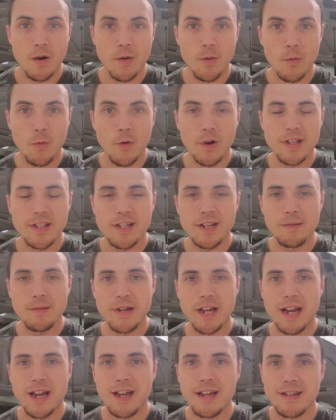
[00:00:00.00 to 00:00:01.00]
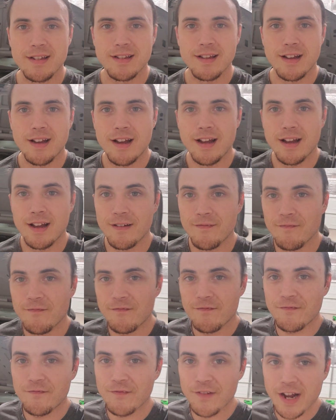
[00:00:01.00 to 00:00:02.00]
What's up, guys? I'm
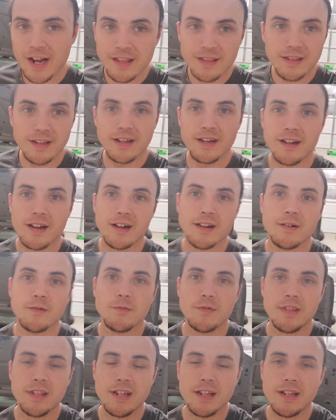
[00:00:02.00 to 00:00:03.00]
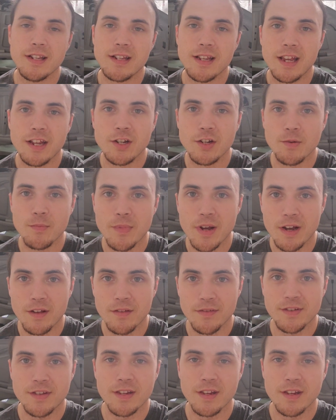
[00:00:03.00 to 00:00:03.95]
finally done with these engine mounts.